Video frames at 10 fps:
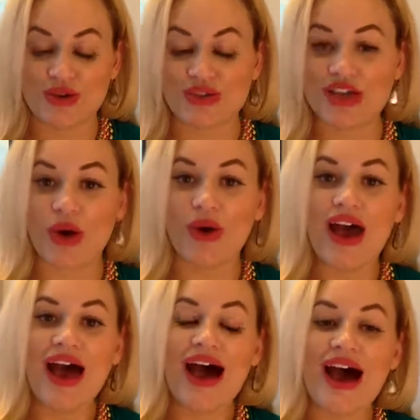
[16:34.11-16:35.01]
So
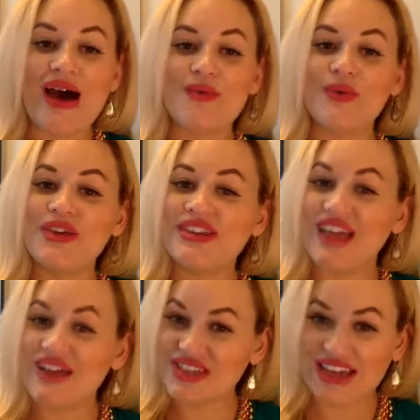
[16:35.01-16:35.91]
we'd
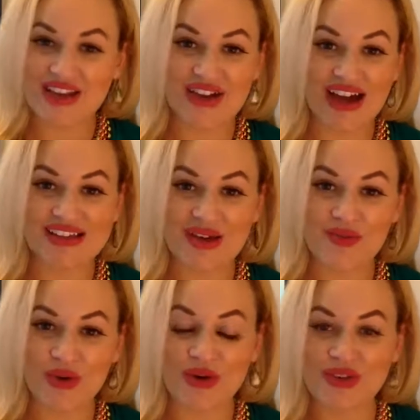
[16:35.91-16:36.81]
love to get you guys on
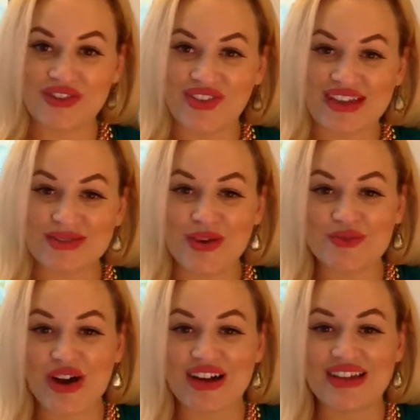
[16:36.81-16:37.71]
board with the Facebook
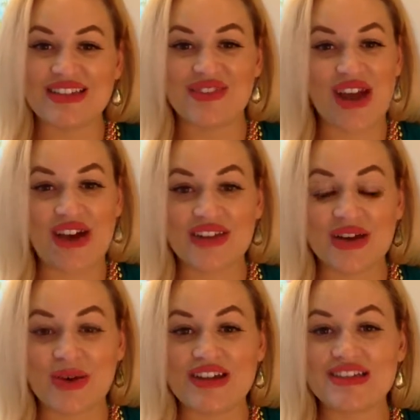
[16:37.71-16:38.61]
parties. If you have any
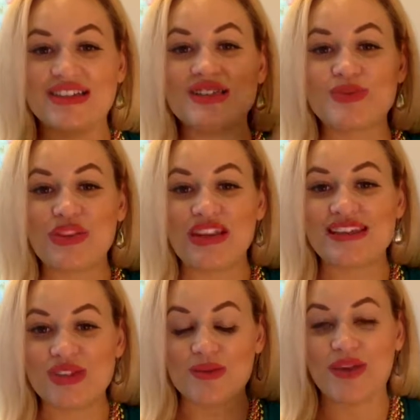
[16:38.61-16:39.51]
questions,
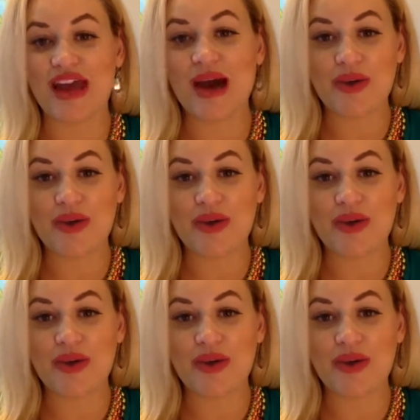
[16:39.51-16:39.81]
please look me up.